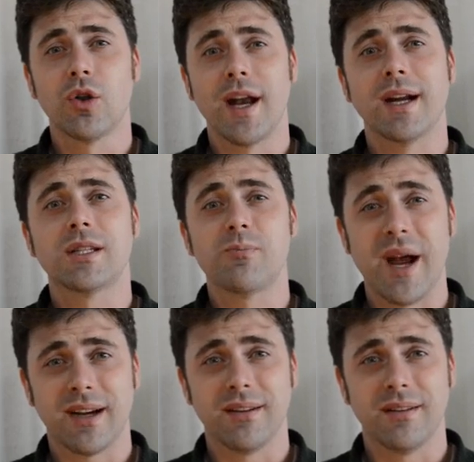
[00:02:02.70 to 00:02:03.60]
than
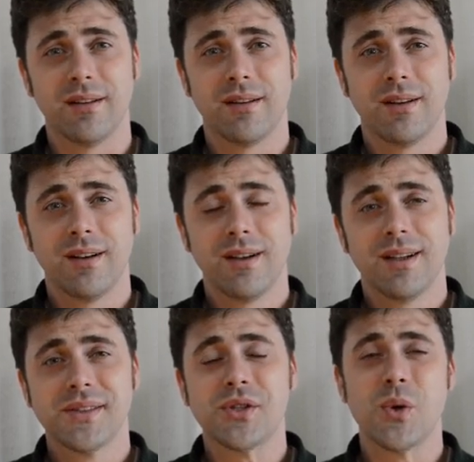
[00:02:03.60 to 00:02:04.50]
expected.
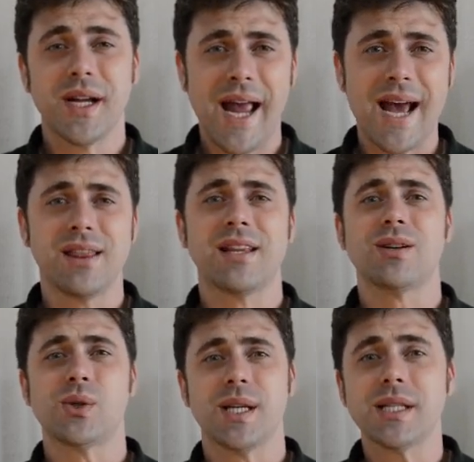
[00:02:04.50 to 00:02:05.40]
So again,
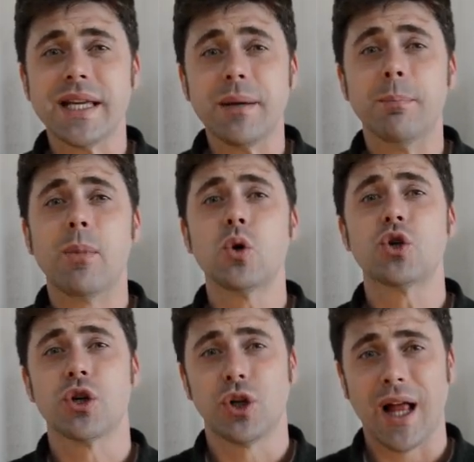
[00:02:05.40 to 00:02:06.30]
there's this
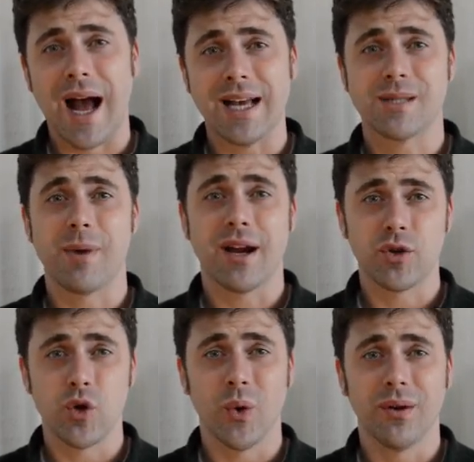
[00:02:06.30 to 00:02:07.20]
emotional aspect
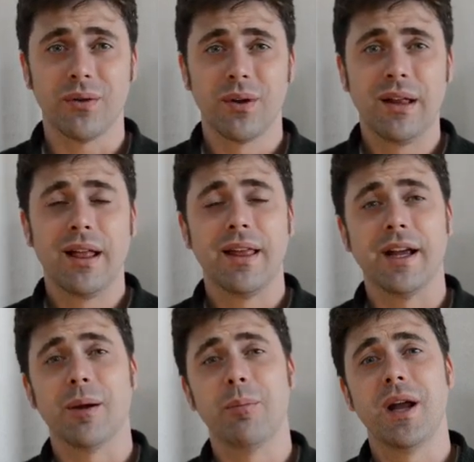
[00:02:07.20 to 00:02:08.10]
to it.
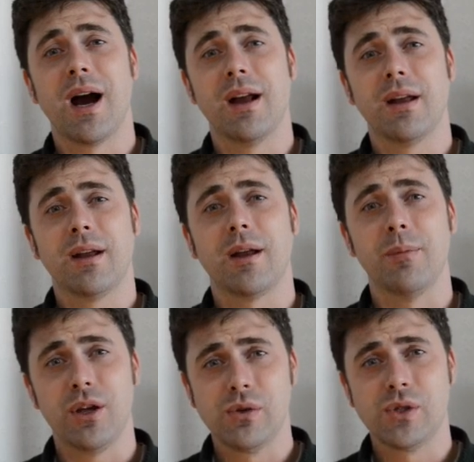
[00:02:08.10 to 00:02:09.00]
It can be
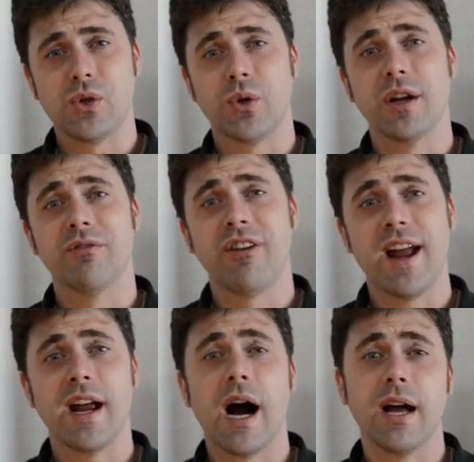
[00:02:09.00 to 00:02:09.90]
used to
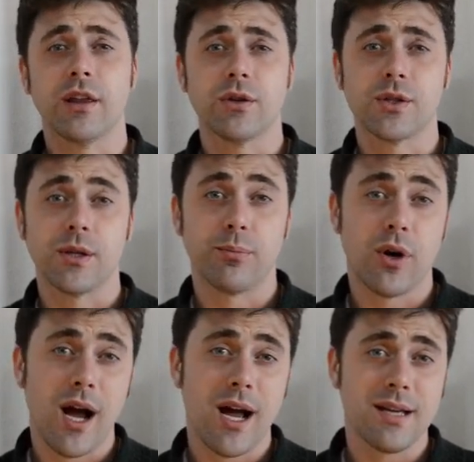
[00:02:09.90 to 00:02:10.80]
convey either
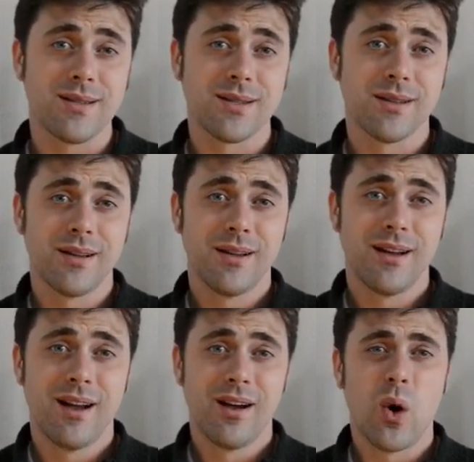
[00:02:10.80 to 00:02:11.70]
surprise
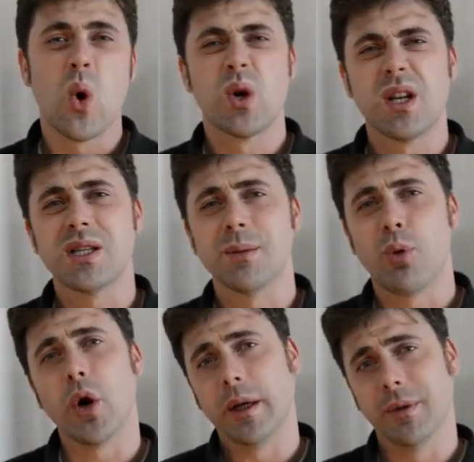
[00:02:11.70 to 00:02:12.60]
or
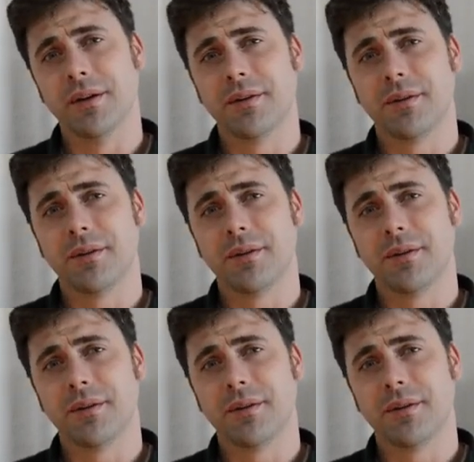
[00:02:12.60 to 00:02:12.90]
disappointment.